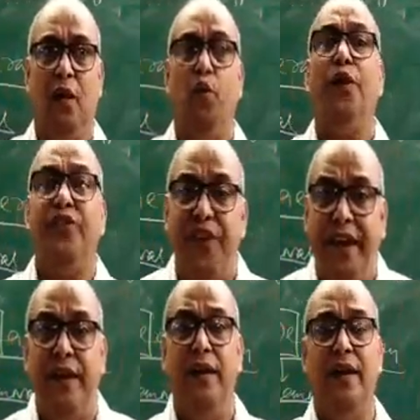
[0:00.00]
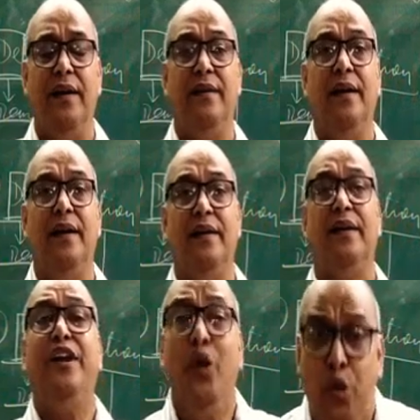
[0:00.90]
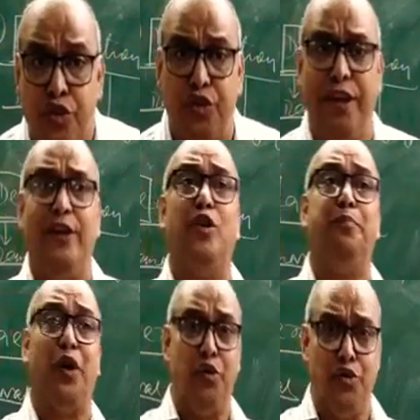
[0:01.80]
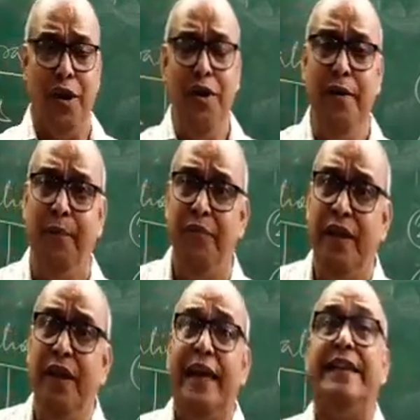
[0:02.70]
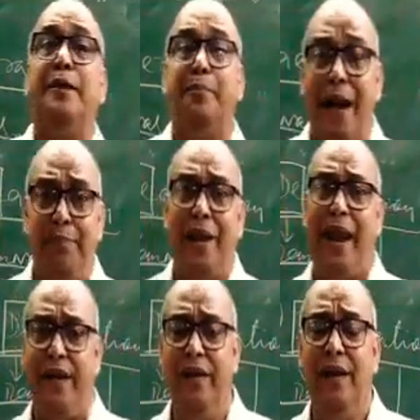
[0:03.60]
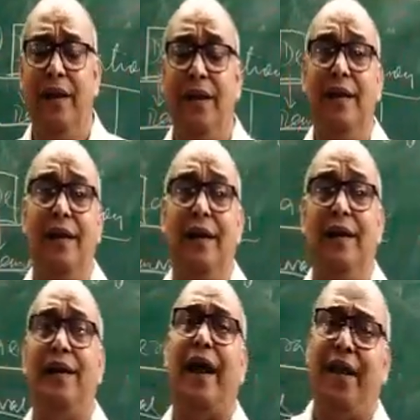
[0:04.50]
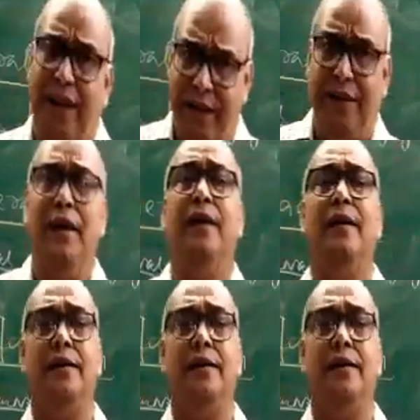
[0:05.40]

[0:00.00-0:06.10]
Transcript: we see reduced rate of corrosion in the pipeline carrying